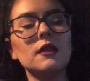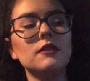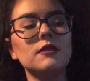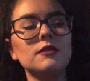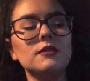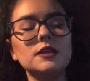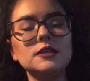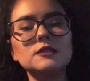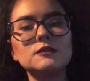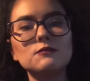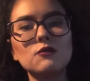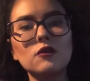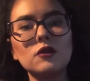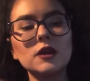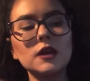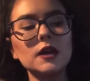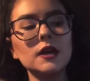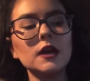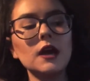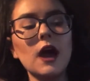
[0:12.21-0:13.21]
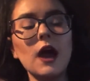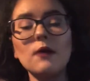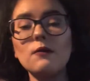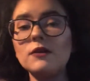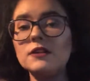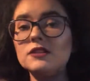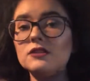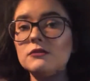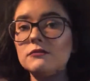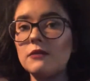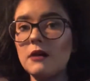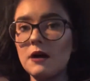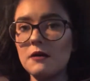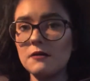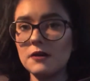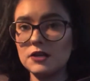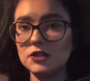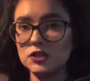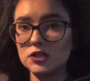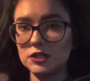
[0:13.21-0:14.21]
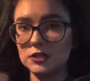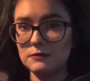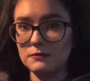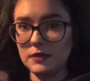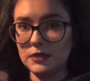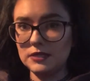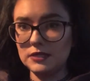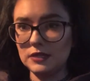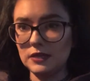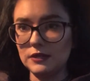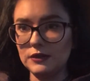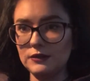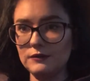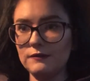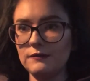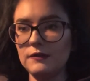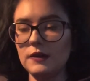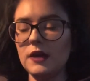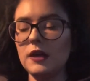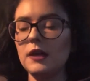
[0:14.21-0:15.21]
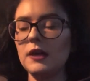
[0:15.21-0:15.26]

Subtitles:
This morning, I went to Wawa, treated myself.